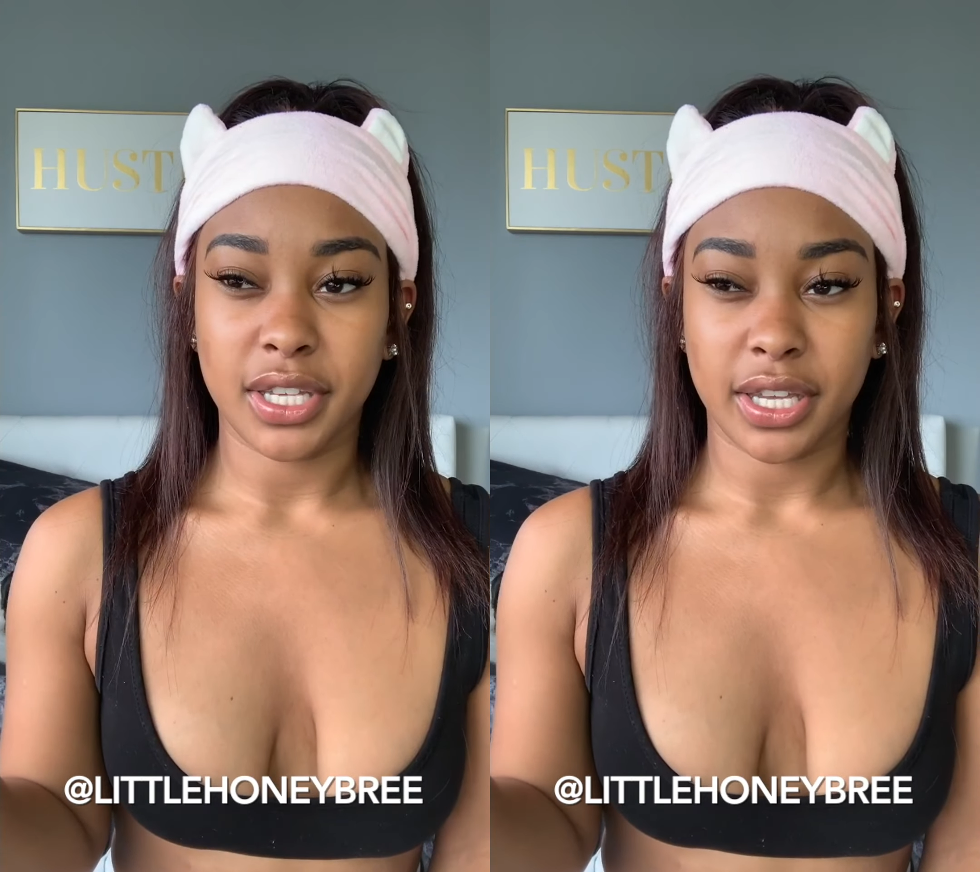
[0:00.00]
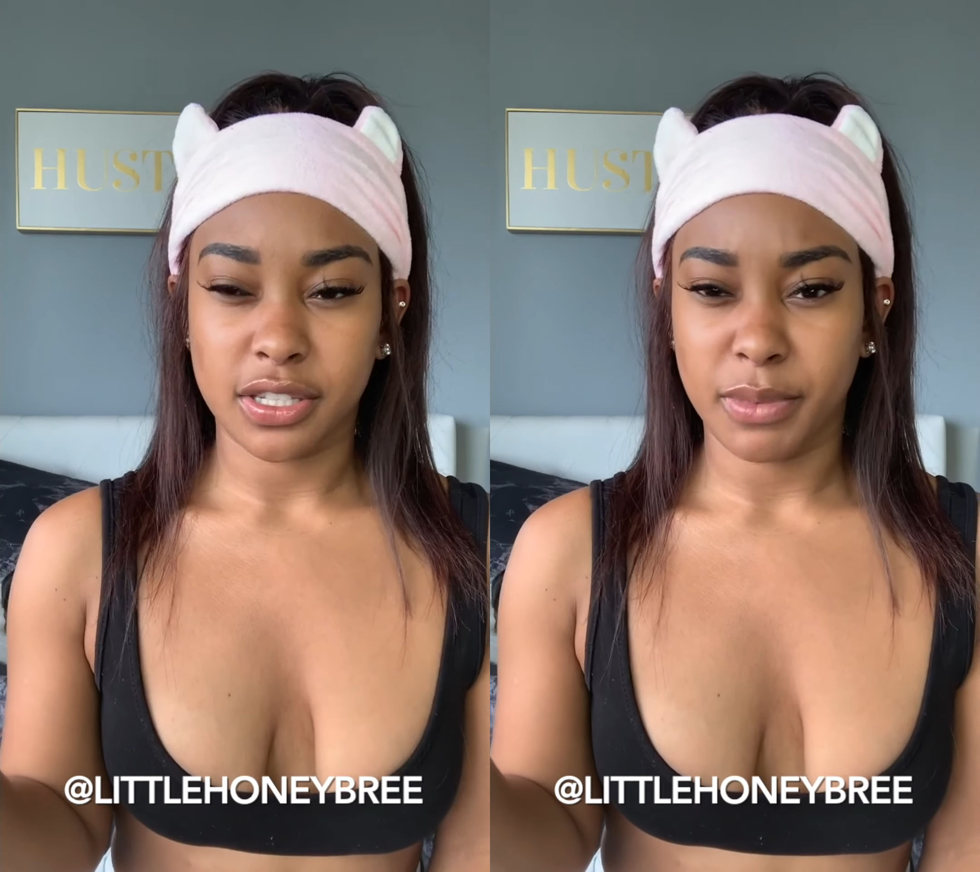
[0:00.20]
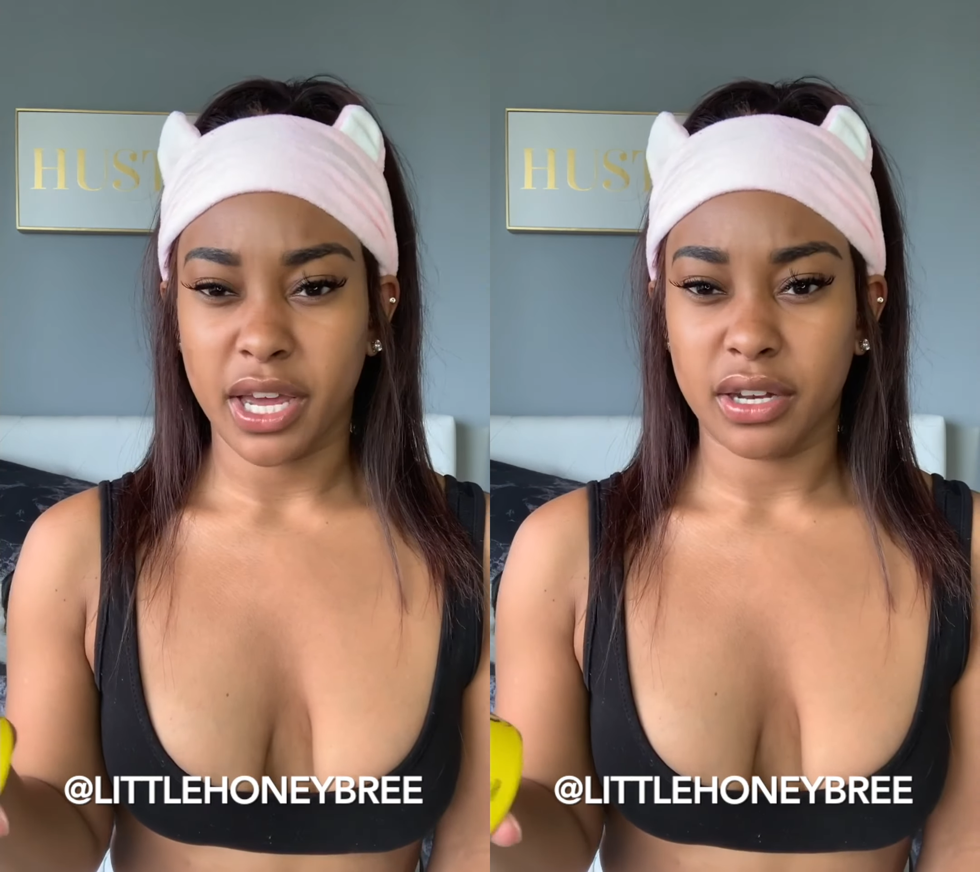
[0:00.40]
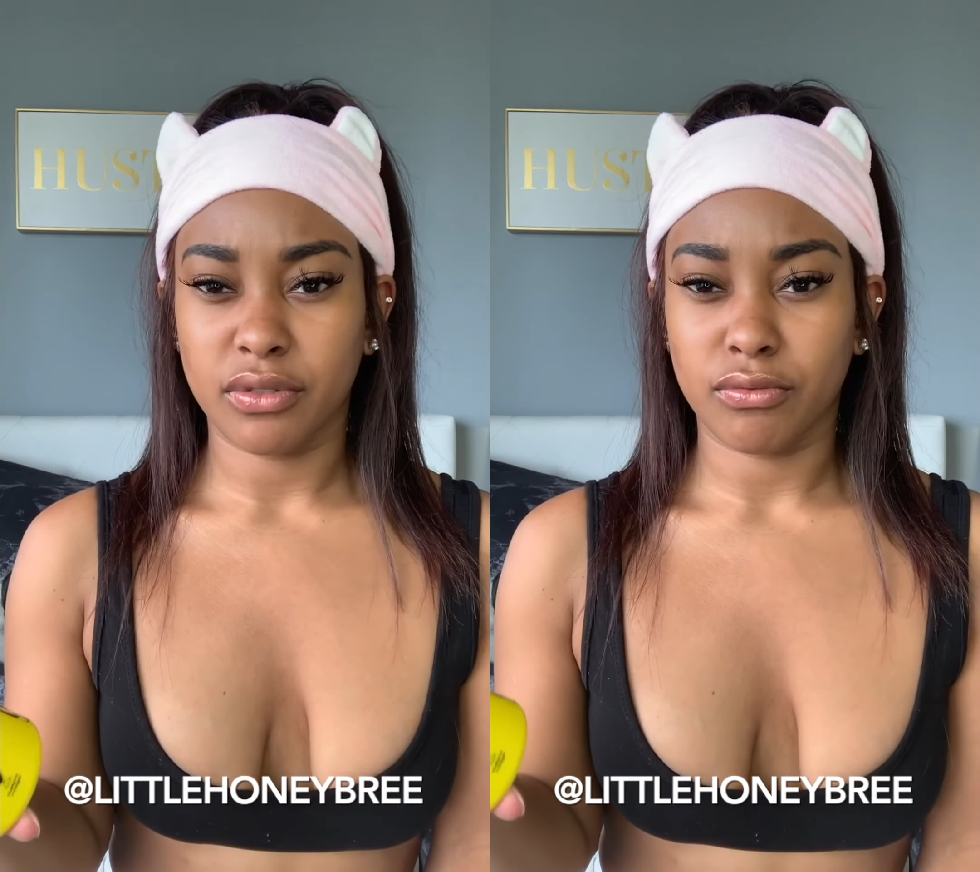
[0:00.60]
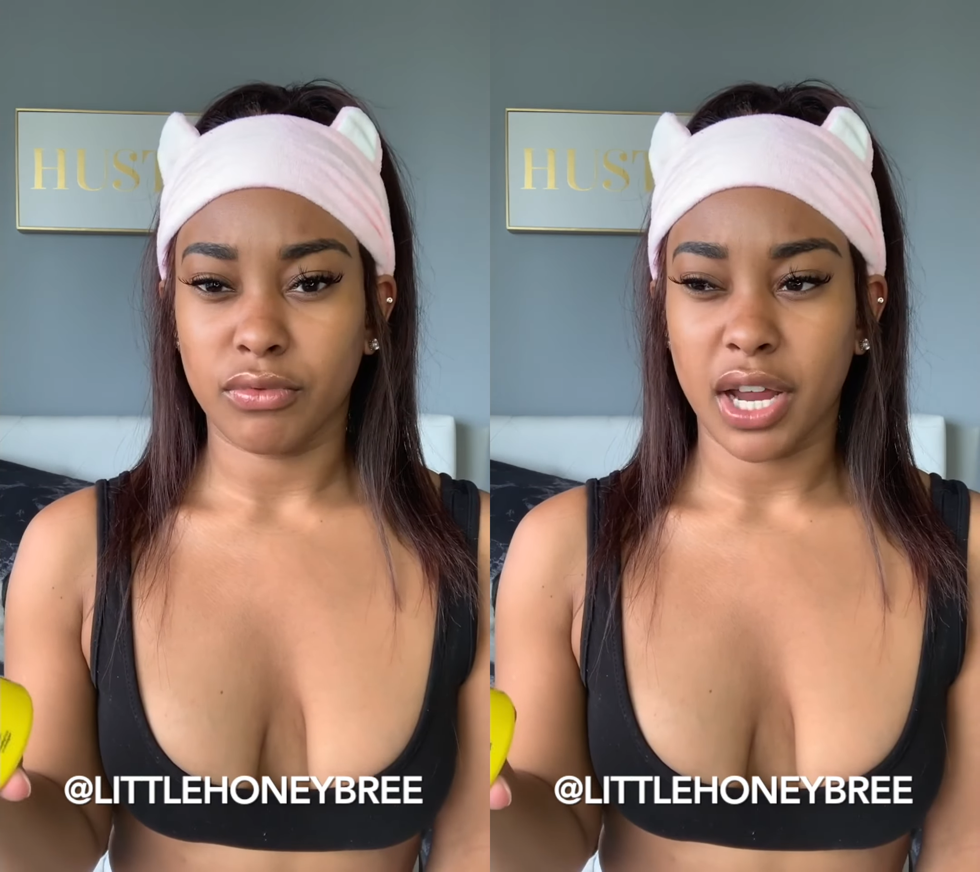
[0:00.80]
it gets a
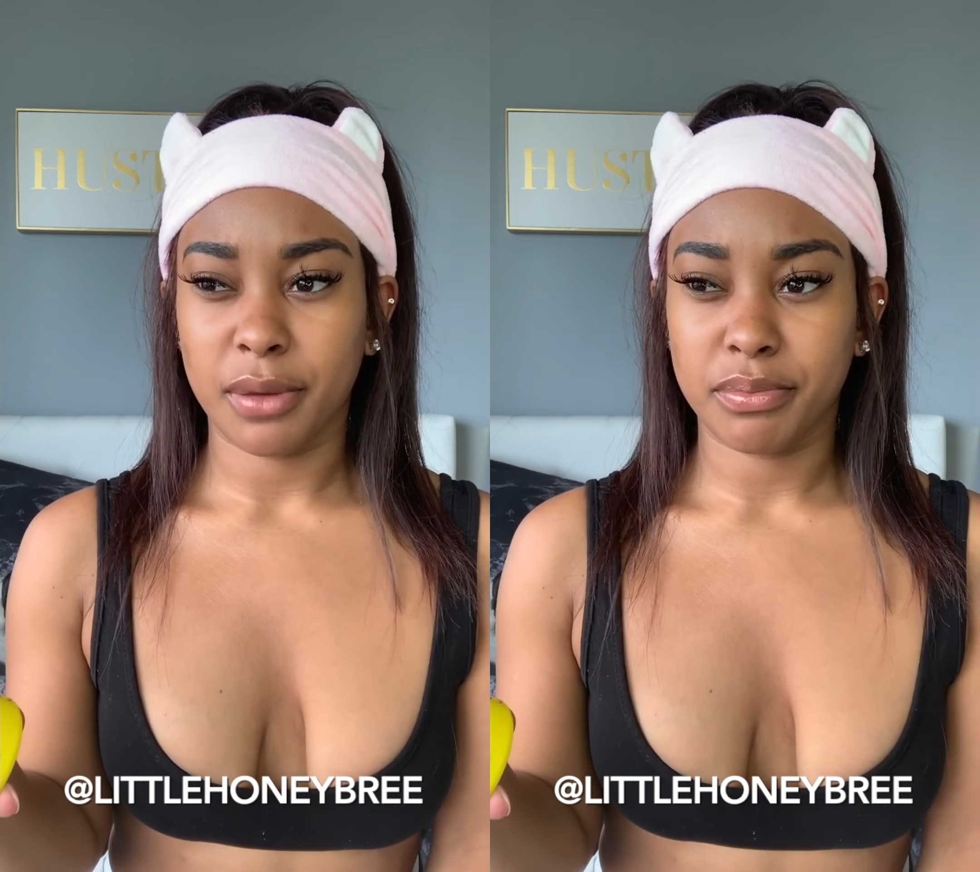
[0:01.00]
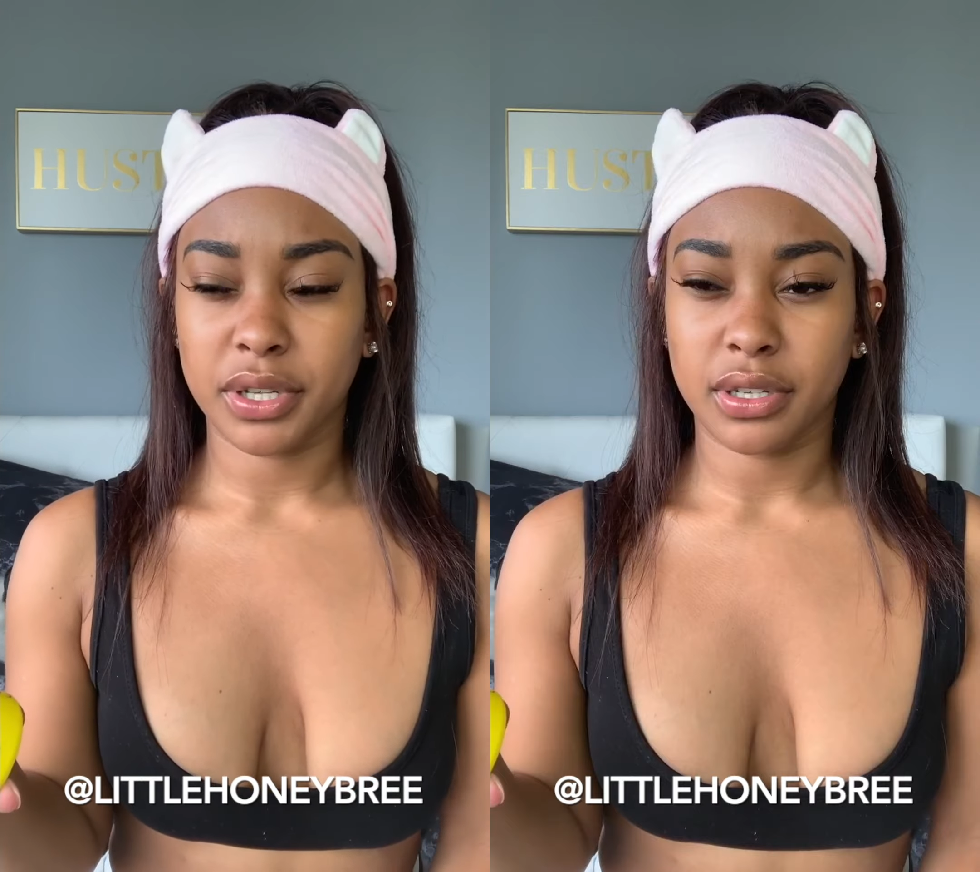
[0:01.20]
bad rep